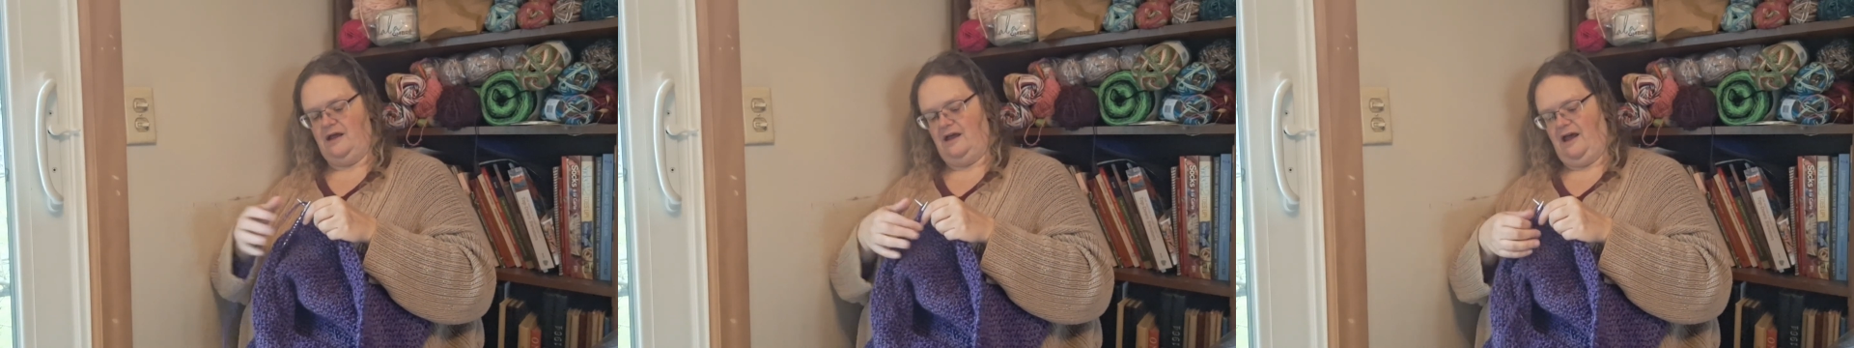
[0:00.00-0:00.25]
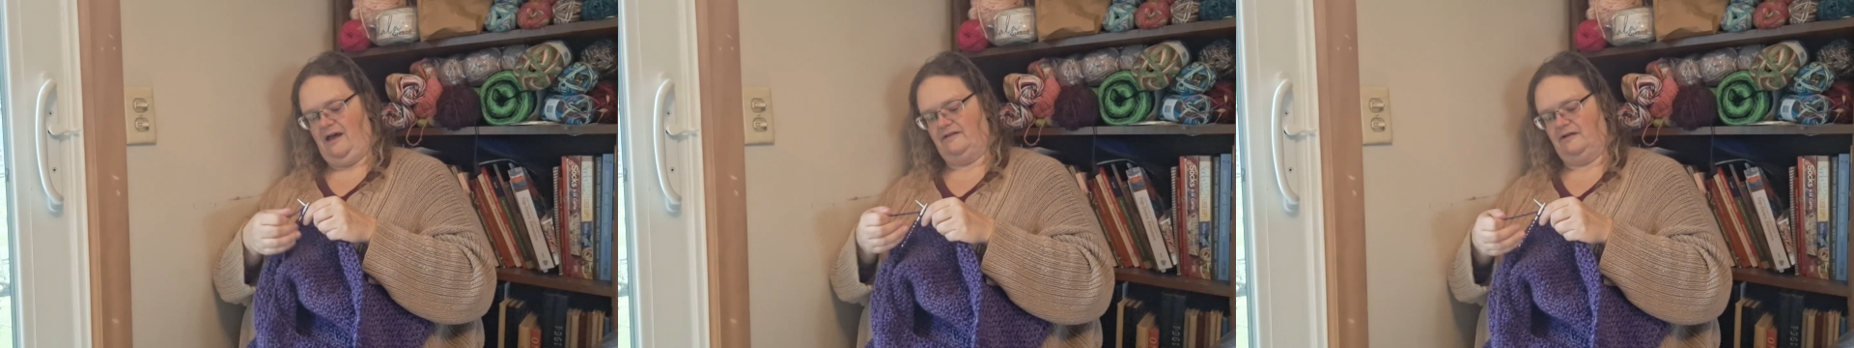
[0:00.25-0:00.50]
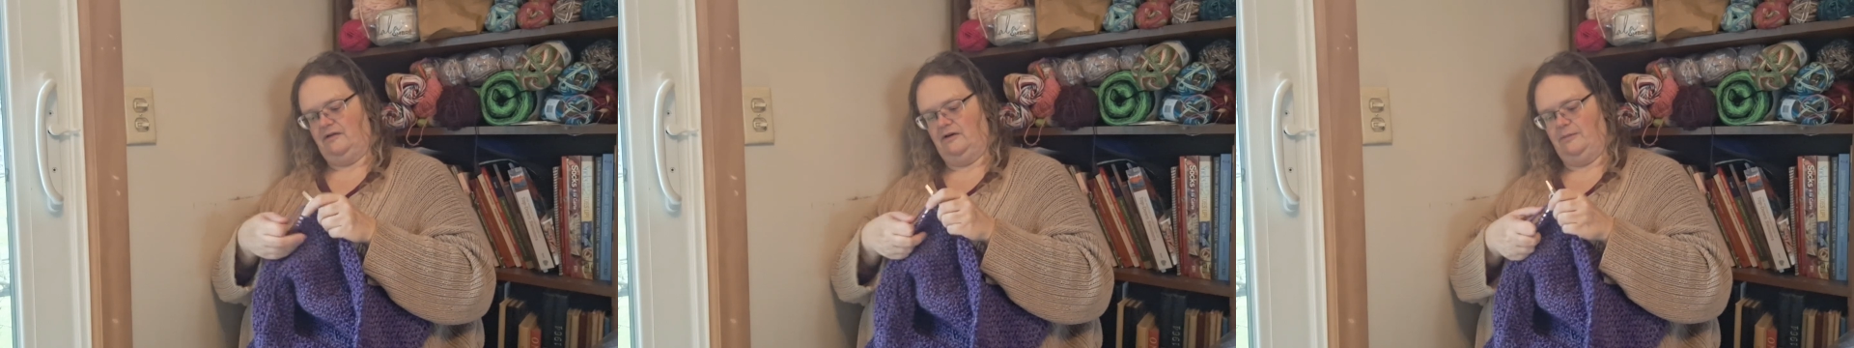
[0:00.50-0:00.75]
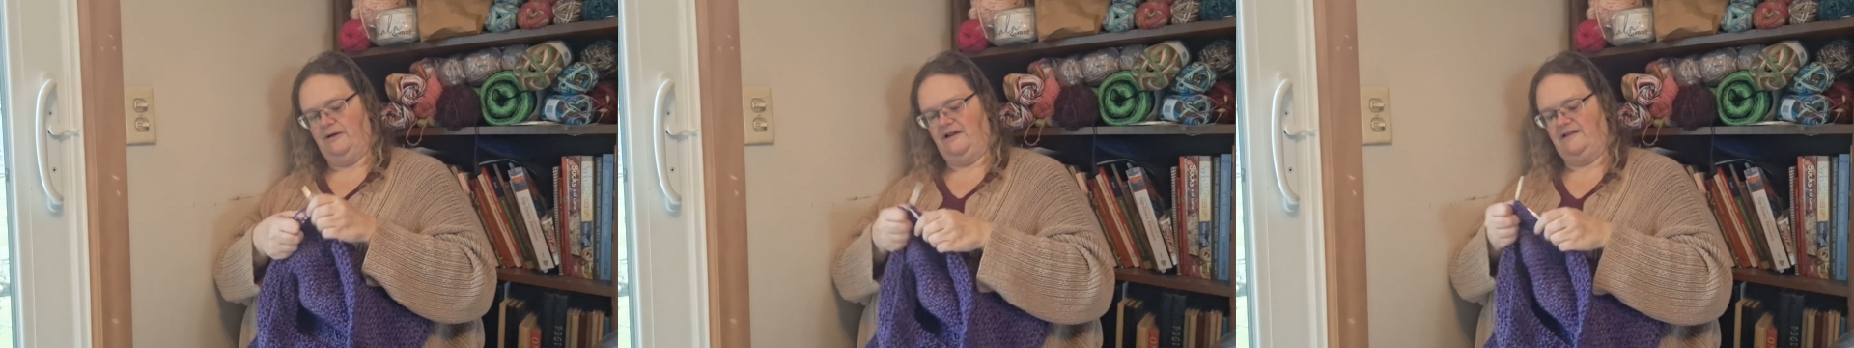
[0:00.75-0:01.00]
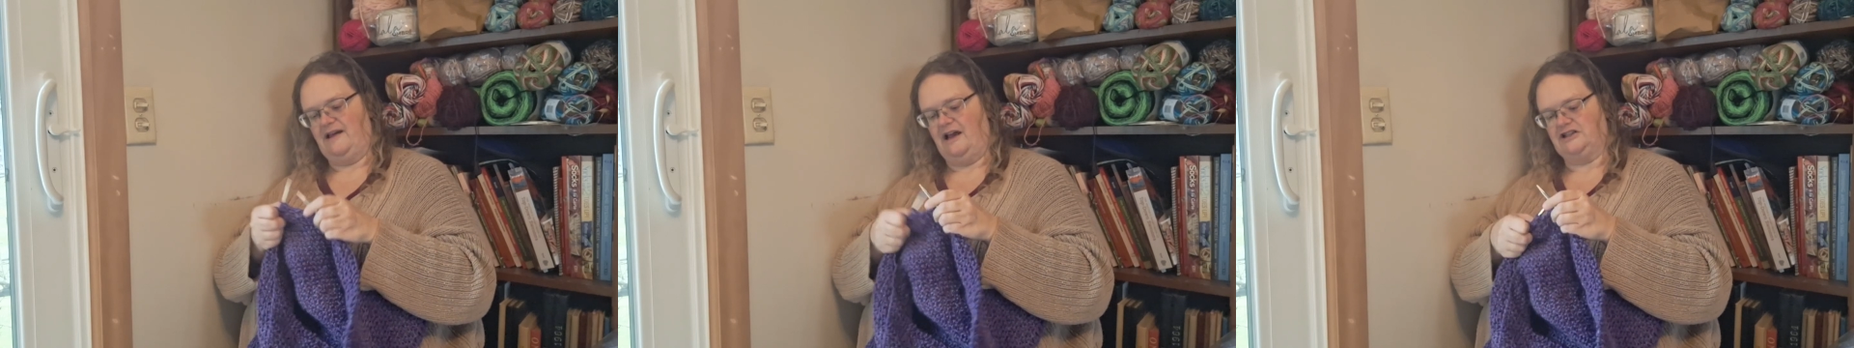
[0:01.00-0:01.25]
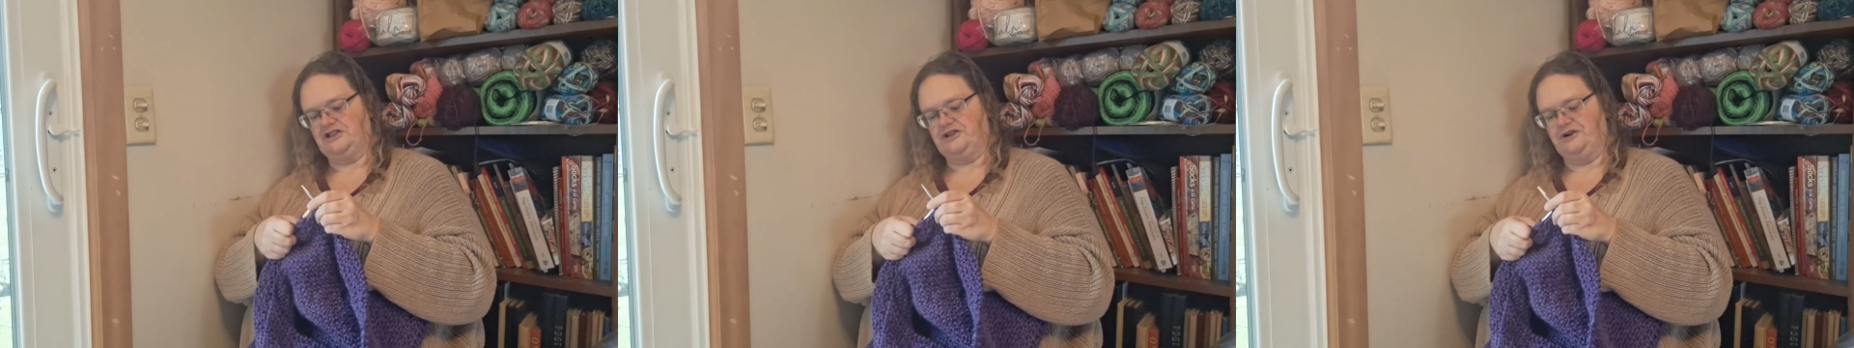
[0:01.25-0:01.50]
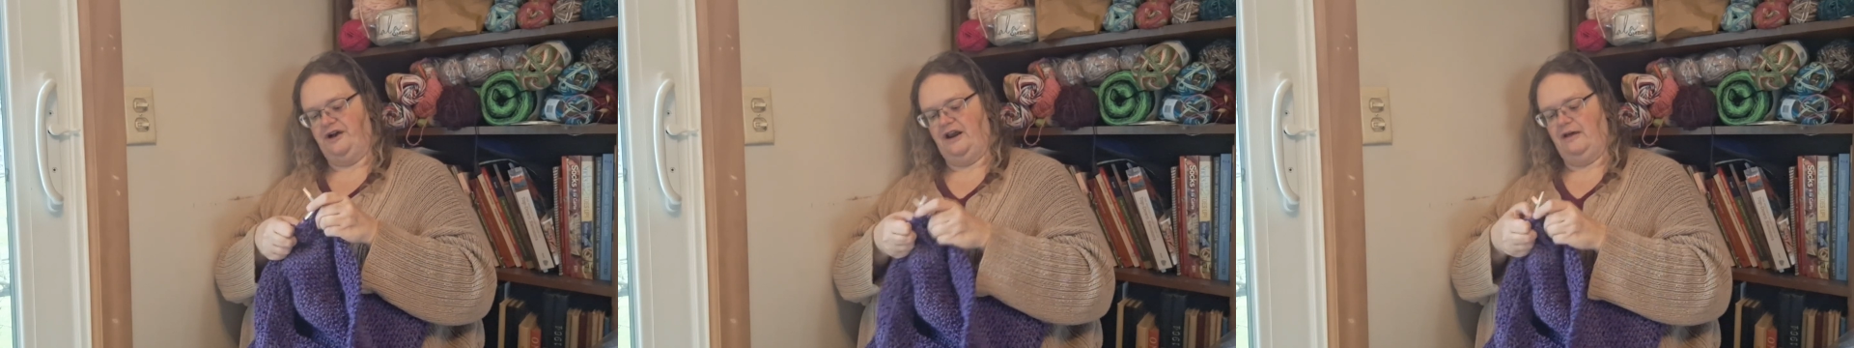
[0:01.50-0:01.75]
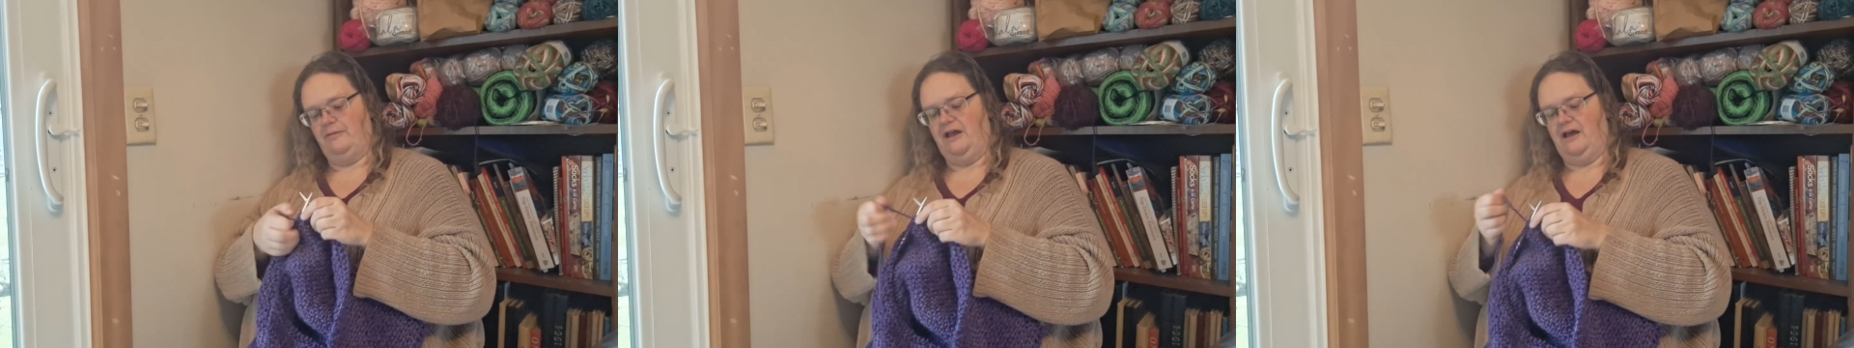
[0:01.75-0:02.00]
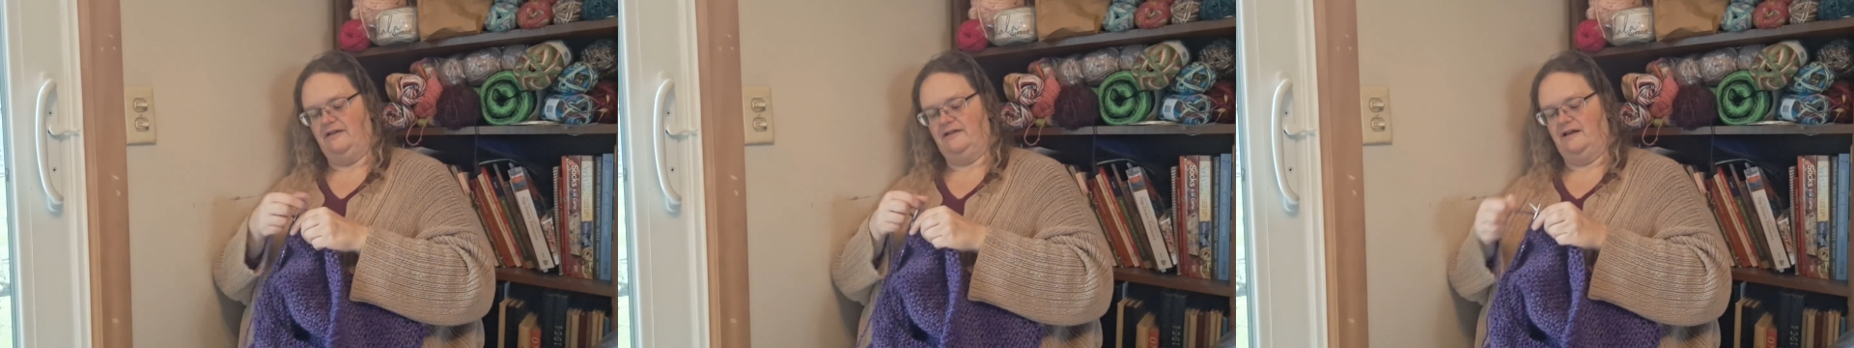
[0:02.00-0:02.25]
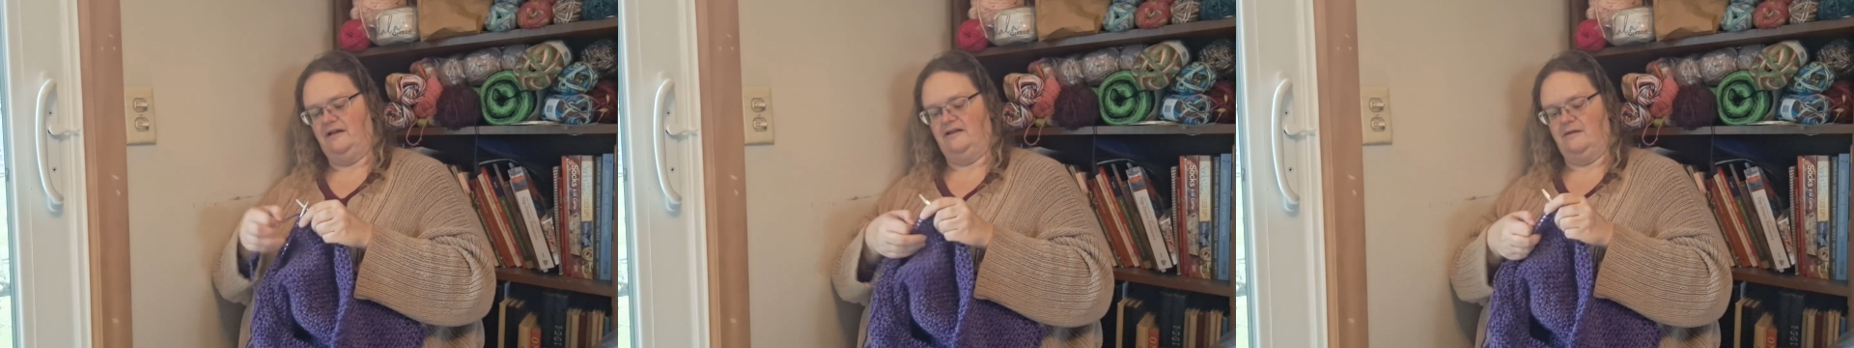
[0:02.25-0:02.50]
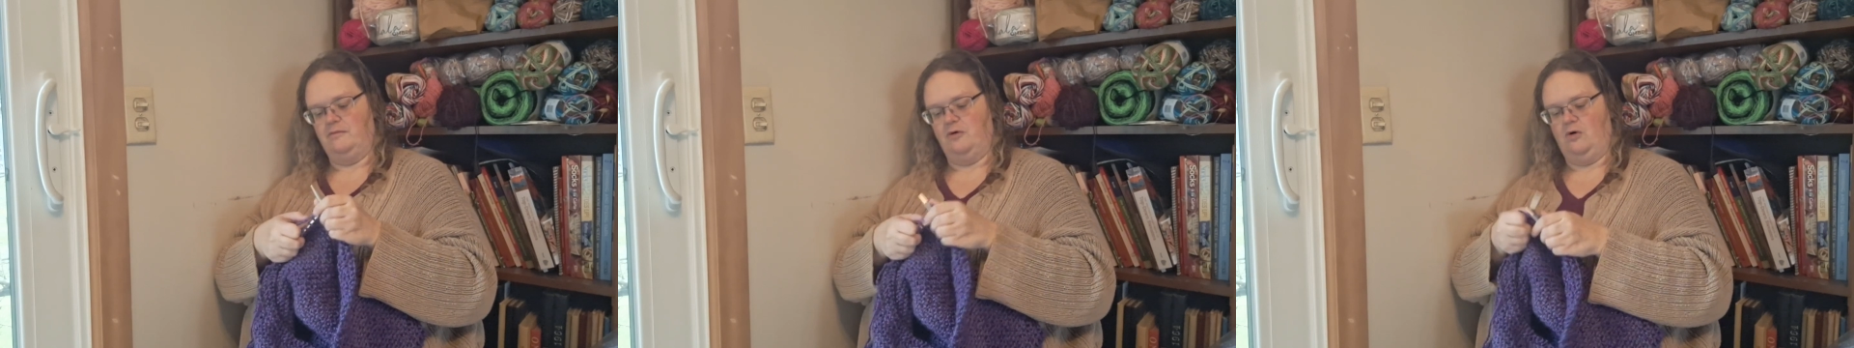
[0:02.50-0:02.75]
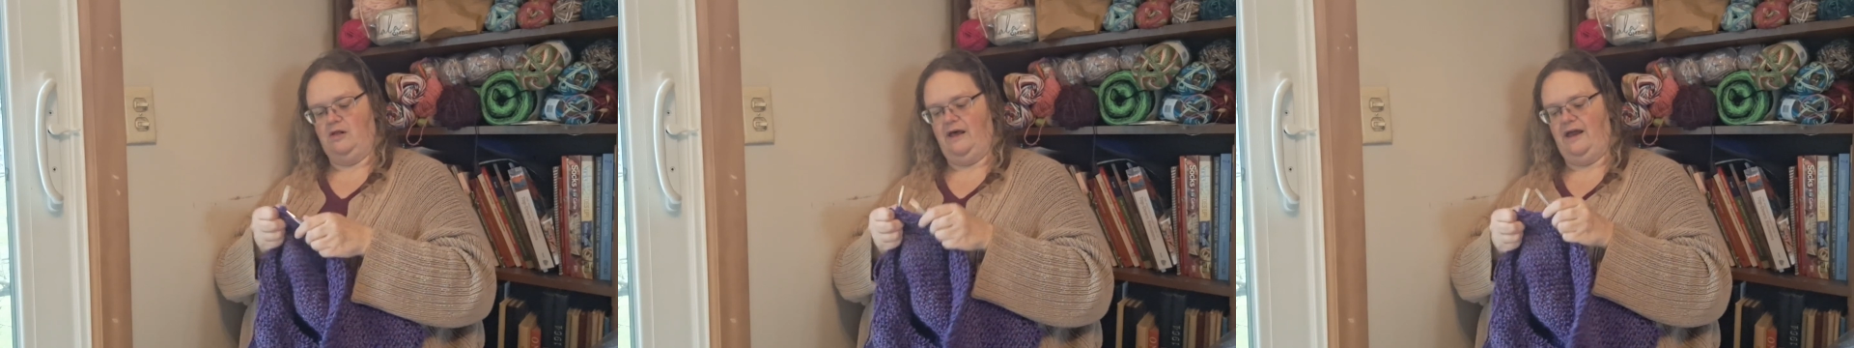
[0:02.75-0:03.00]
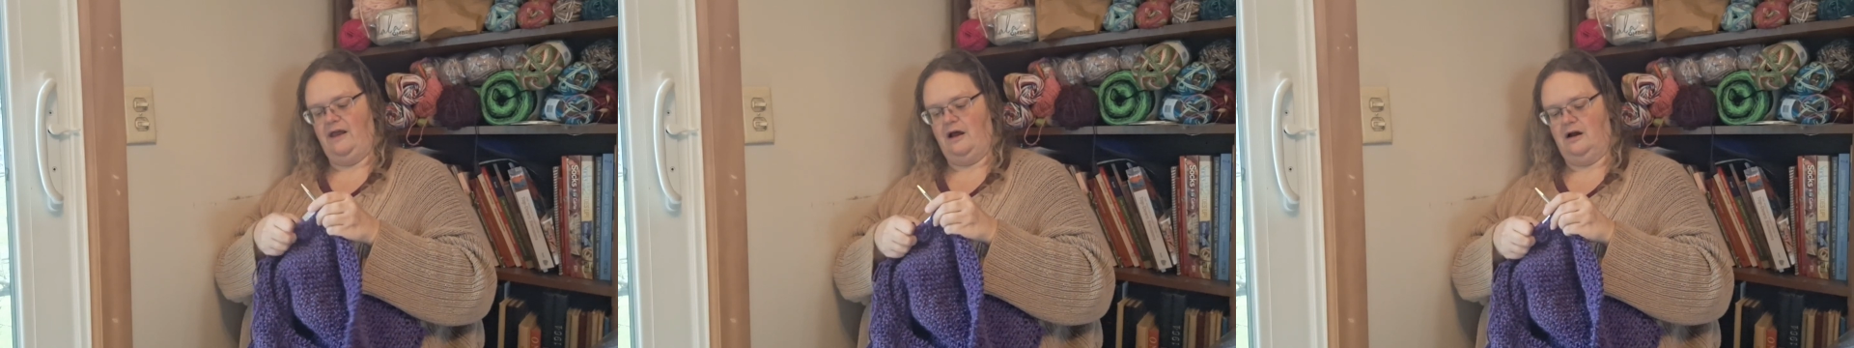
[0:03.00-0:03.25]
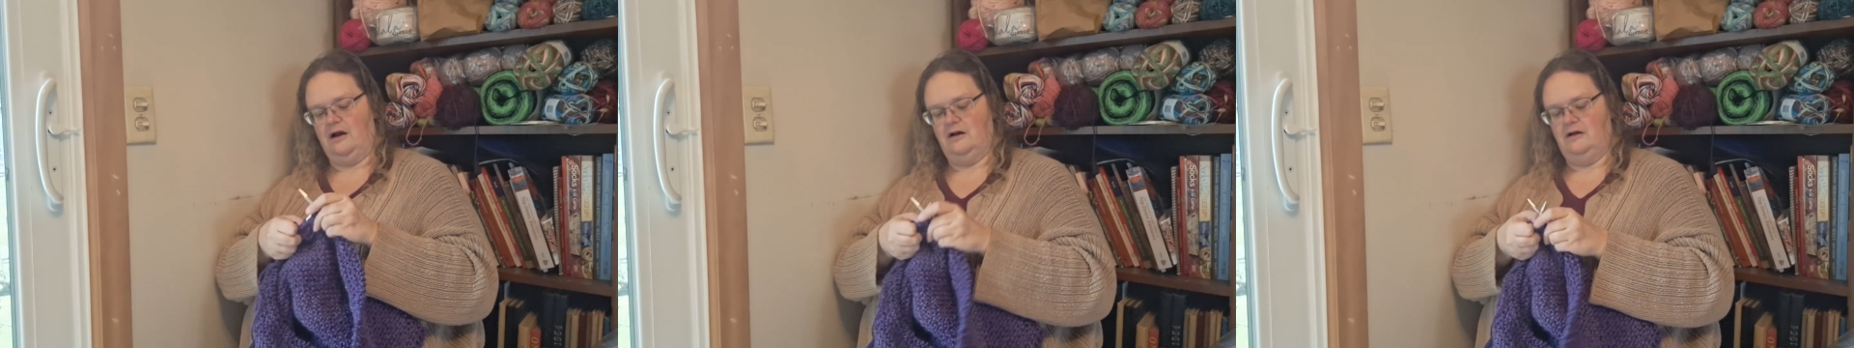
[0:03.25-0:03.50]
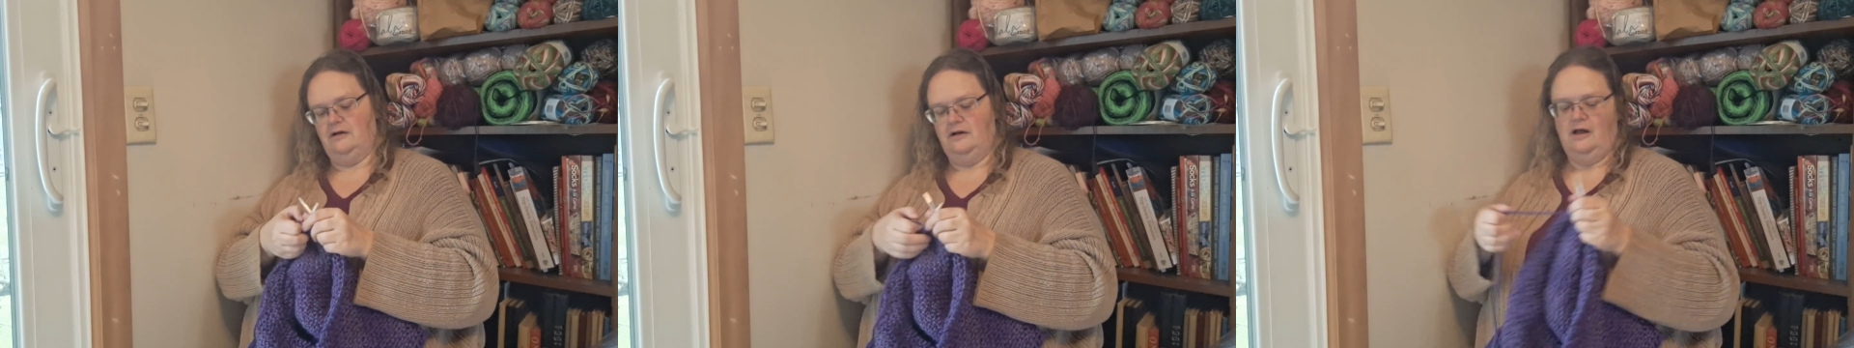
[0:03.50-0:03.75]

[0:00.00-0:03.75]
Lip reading: It has a little bit of texture in it because it is a boucle yarn.